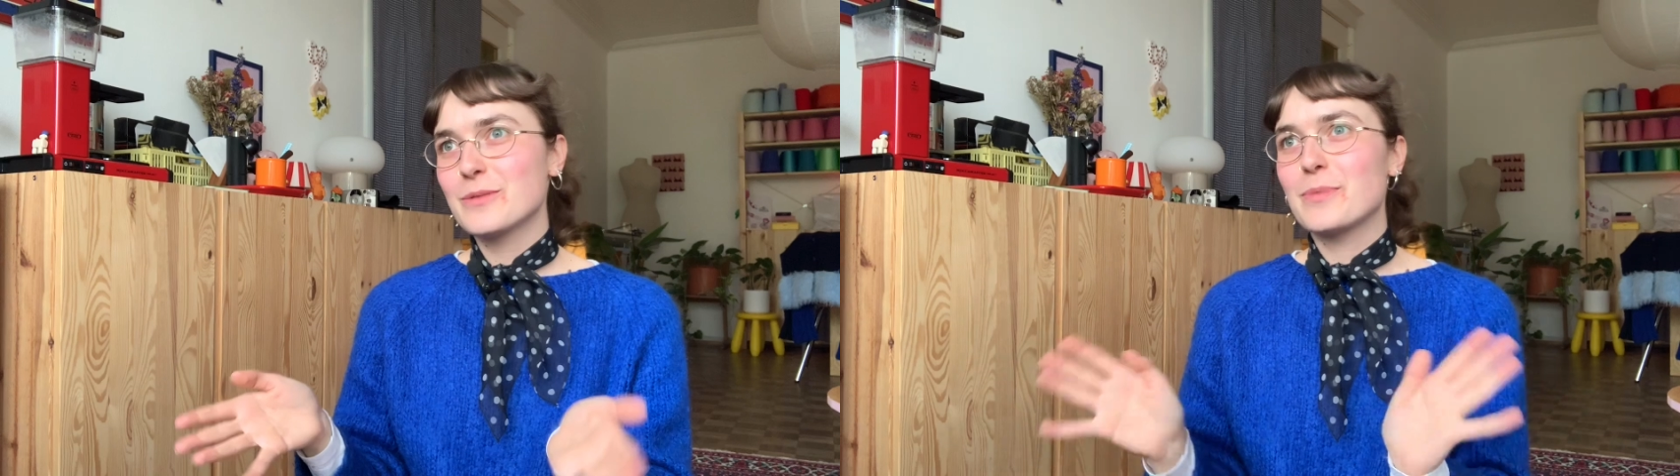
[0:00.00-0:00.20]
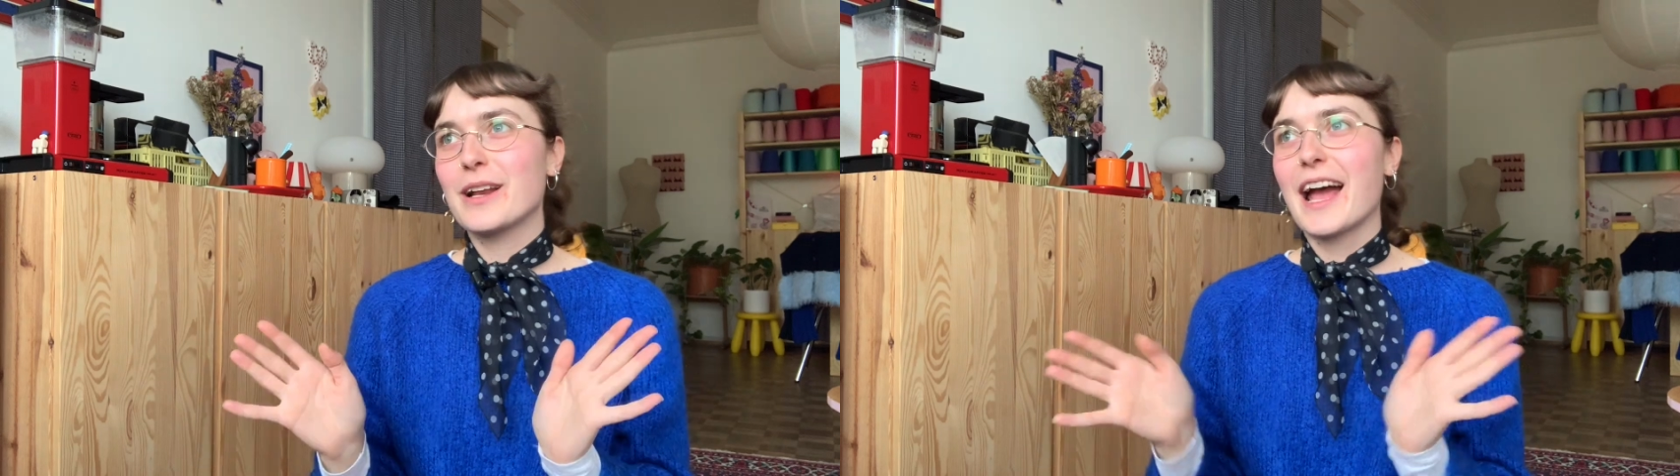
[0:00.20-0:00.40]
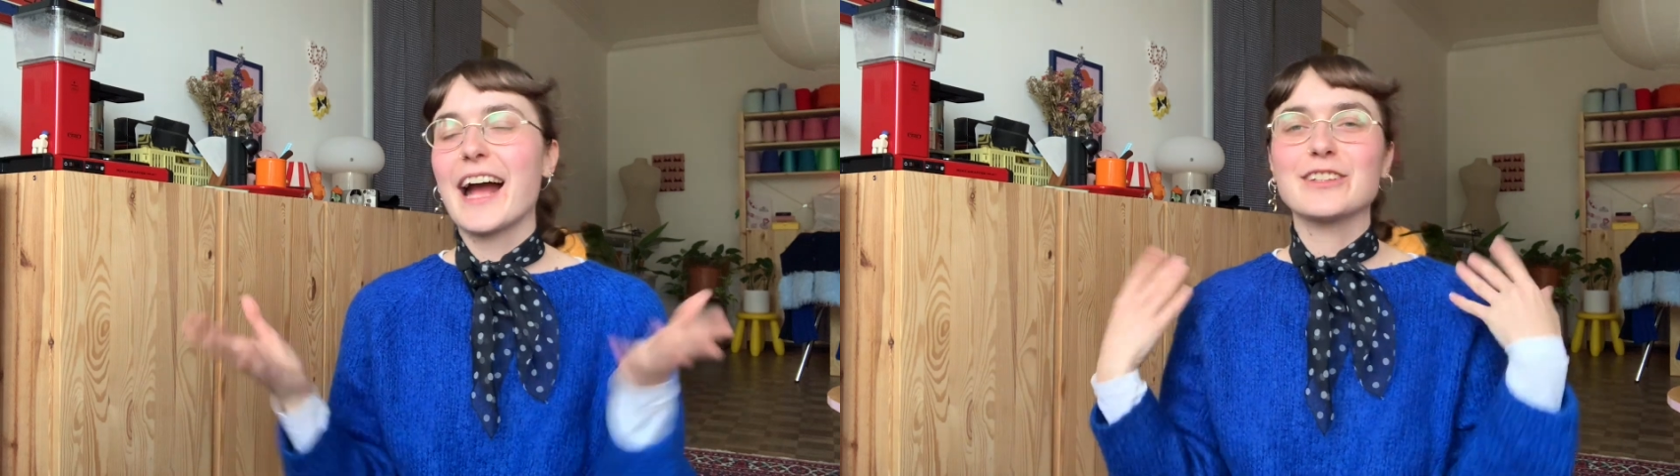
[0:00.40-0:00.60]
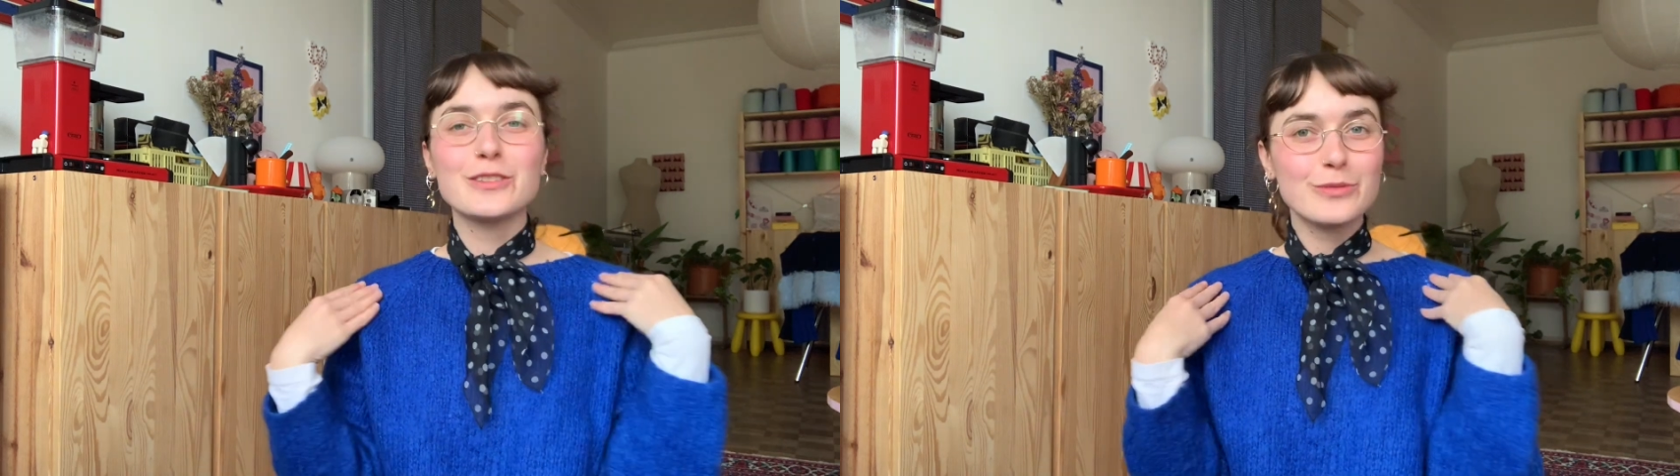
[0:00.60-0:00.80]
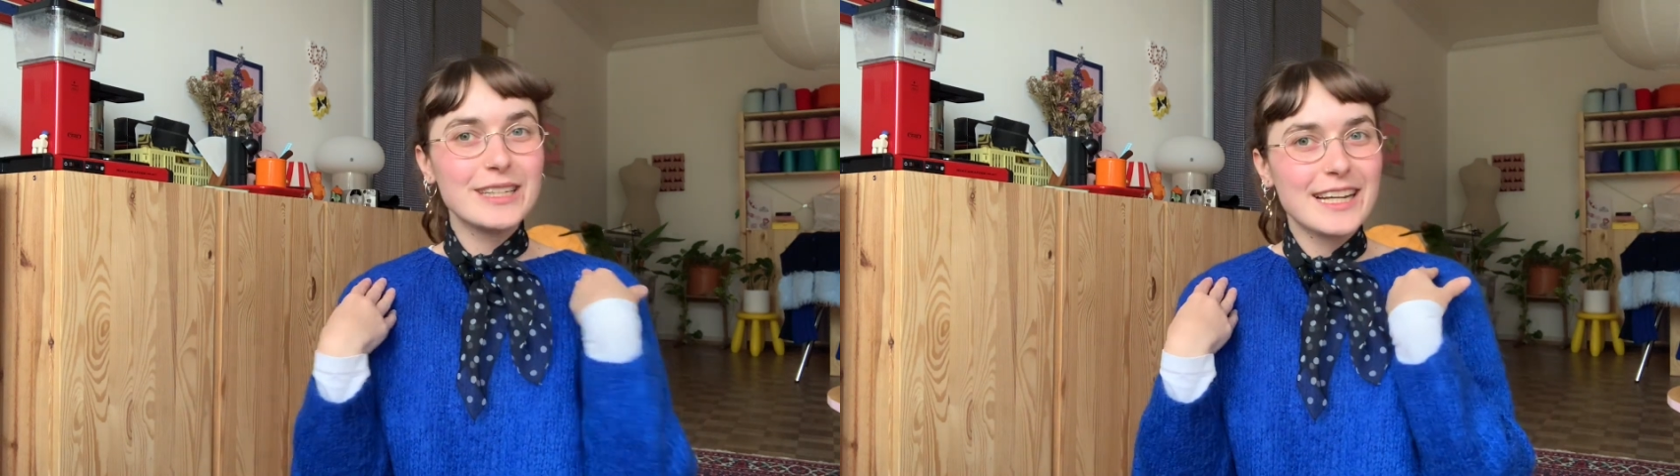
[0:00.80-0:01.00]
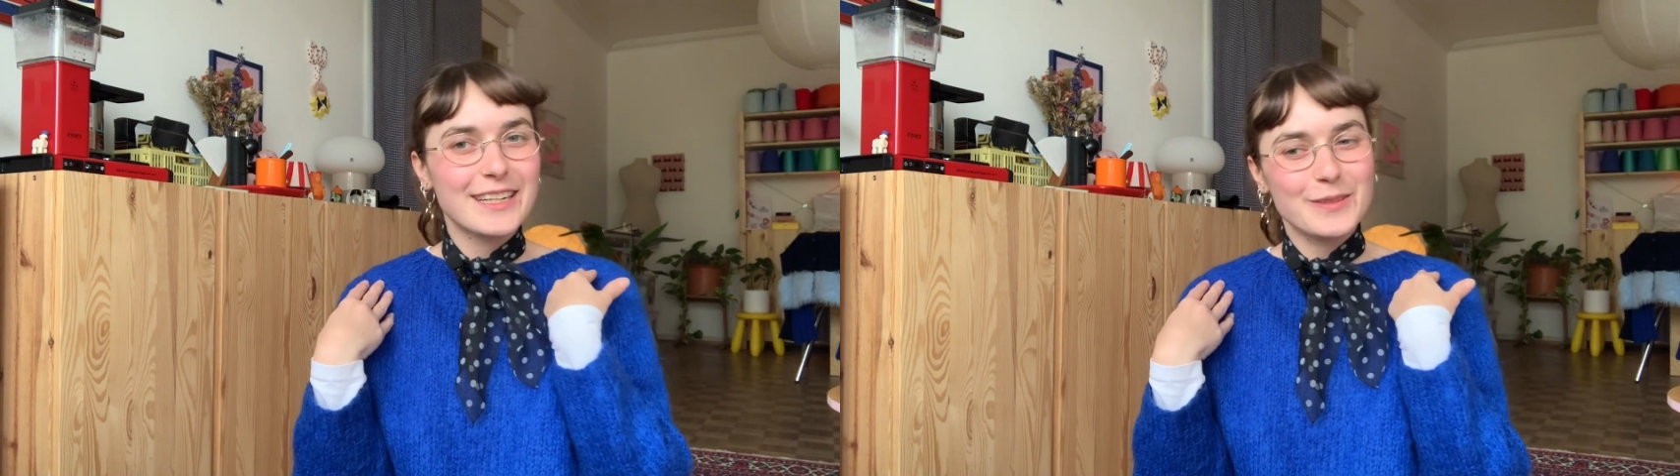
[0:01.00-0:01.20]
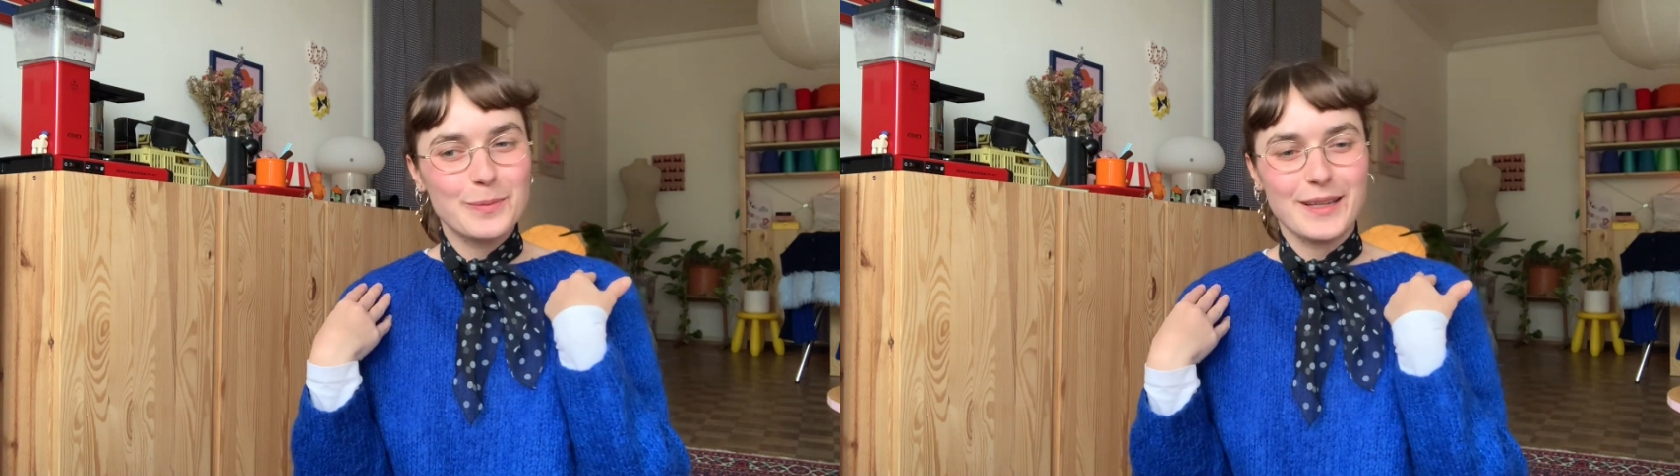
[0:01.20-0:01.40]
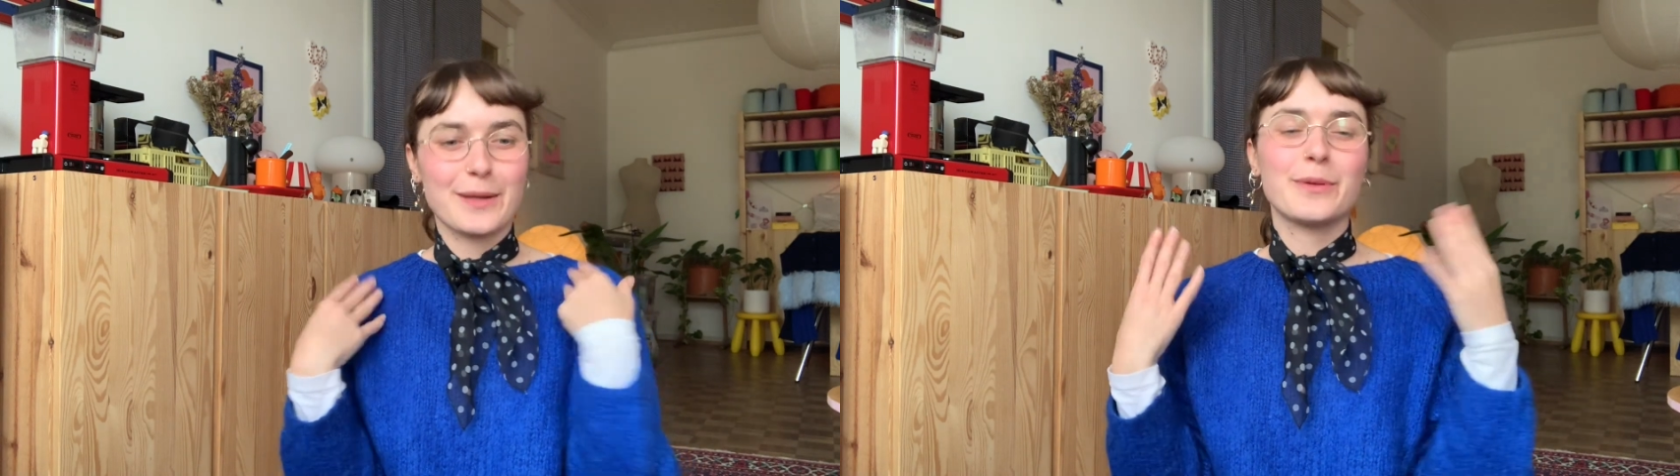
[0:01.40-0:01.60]
but I just really like to
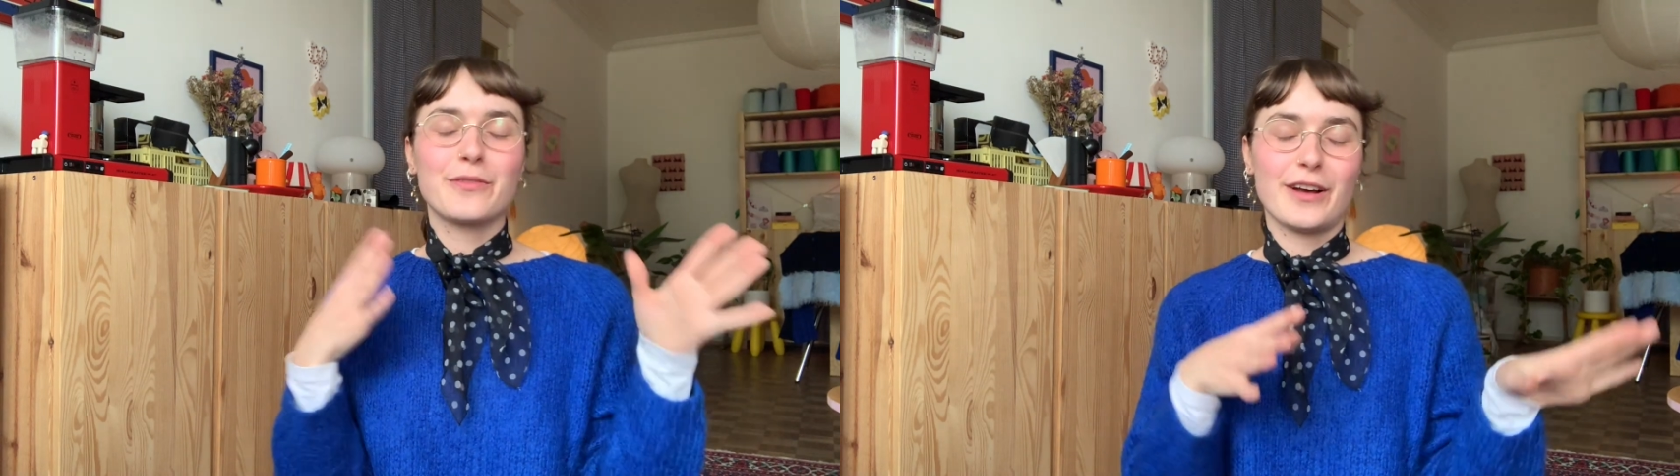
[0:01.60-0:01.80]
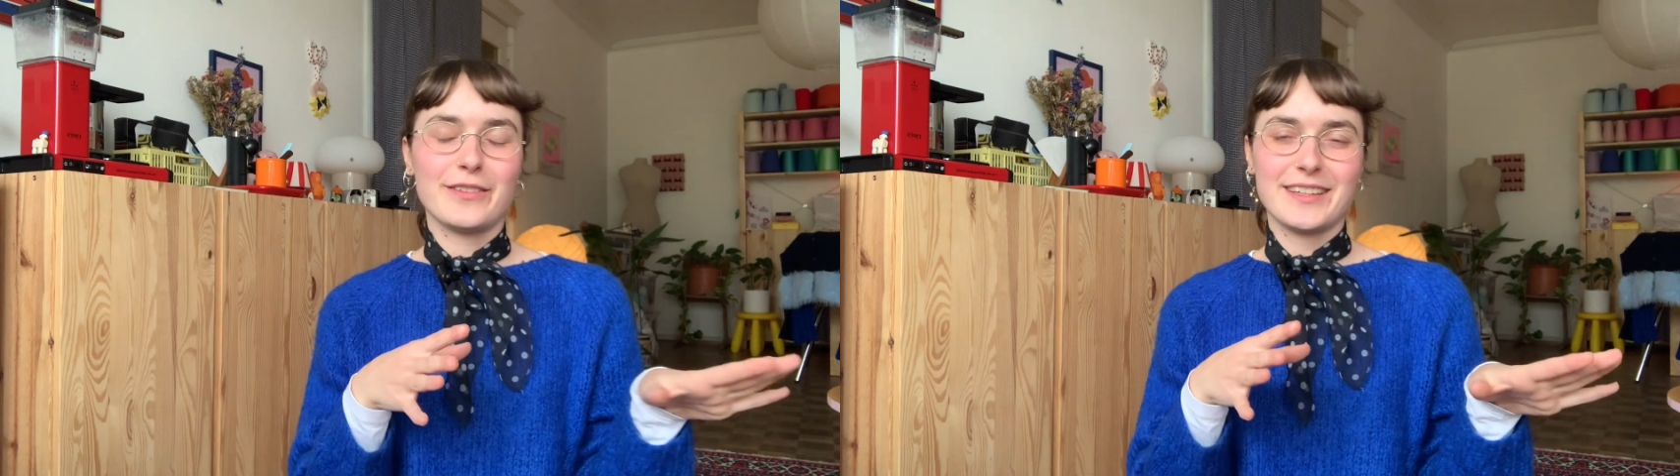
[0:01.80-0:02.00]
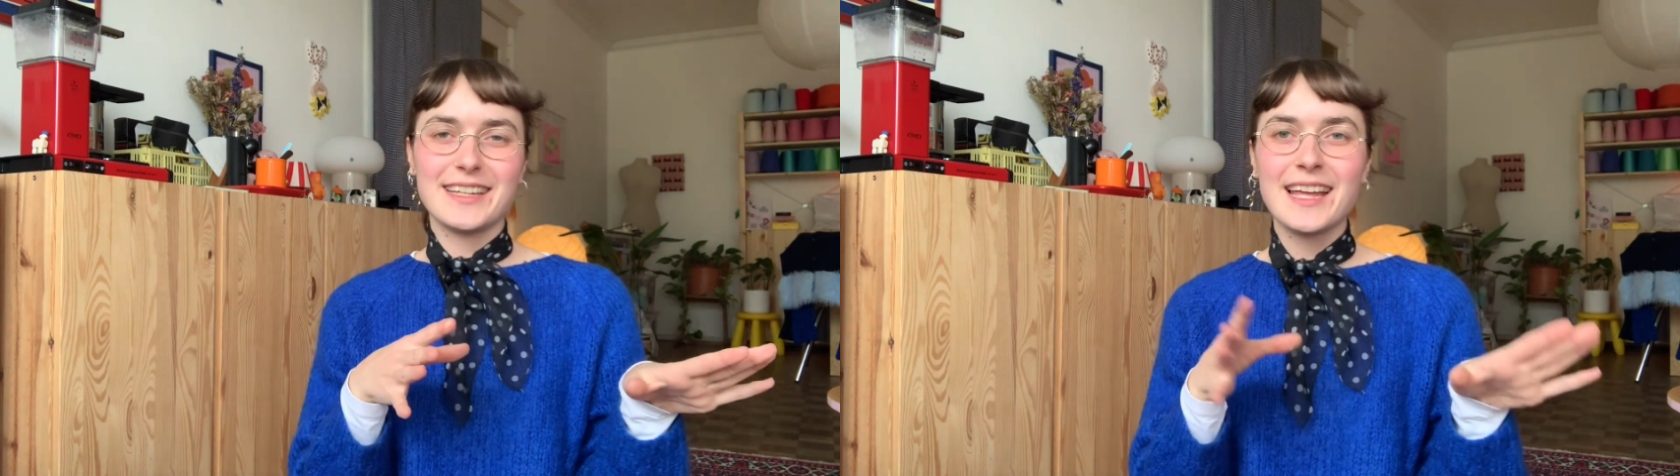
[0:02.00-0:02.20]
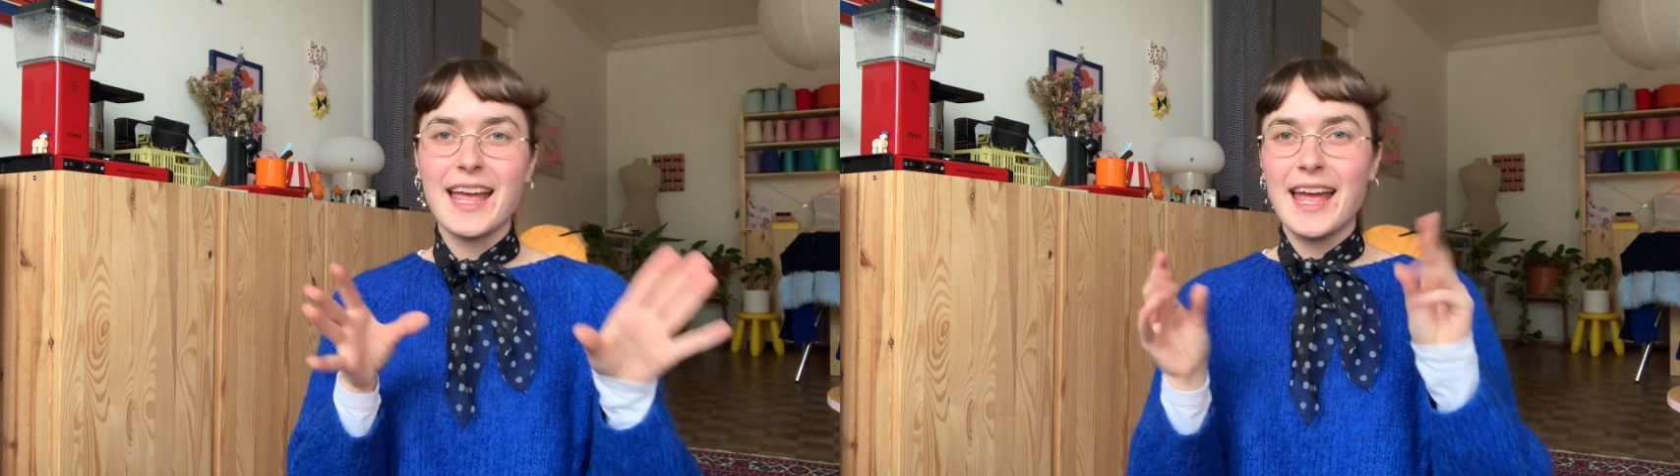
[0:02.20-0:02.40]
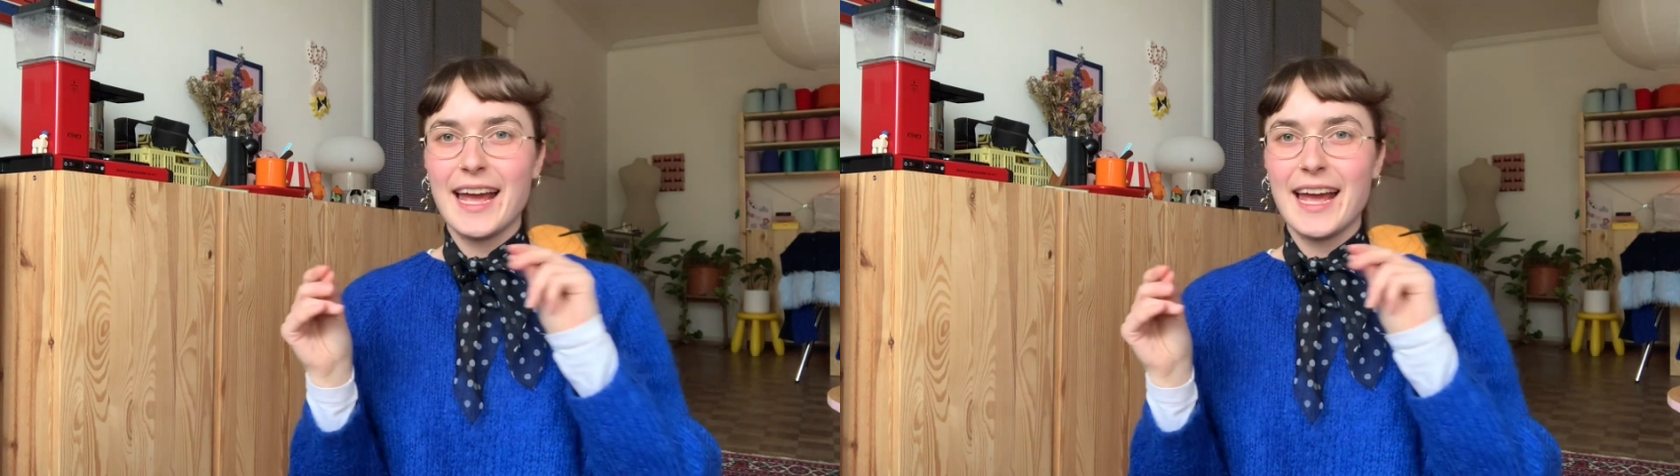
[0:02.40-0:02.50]
play with felting